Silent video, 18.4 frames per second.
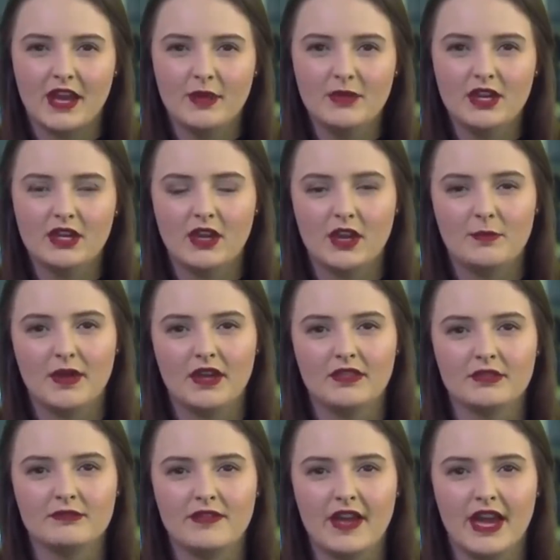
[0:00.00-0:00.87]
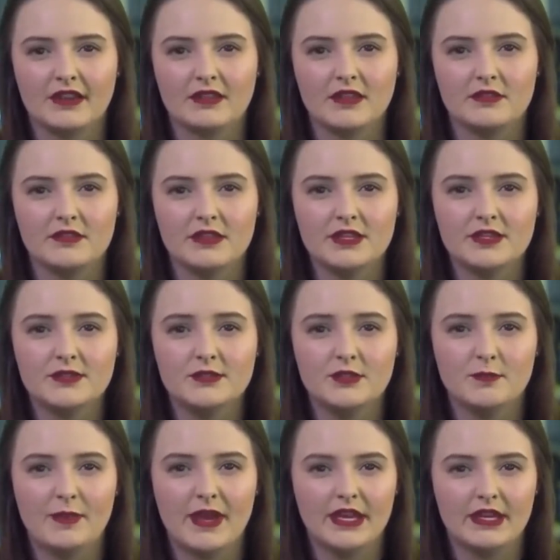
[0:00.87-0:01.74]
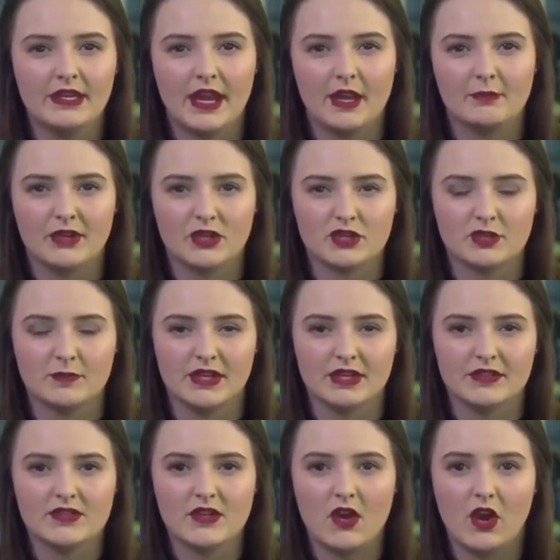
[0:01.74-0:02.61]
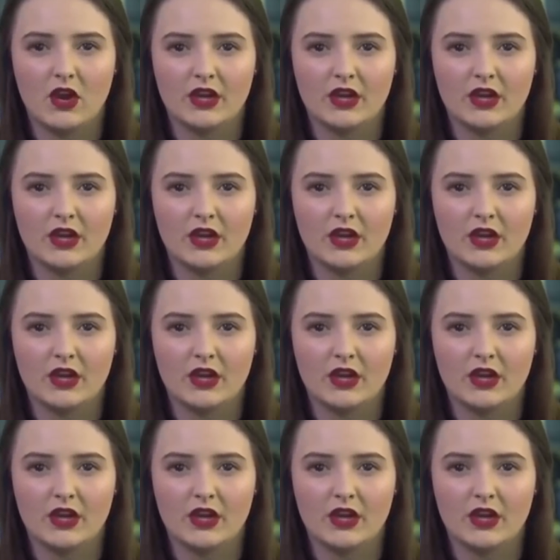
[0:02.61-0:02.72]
I'm hung up on the fact that these new pay gap measurements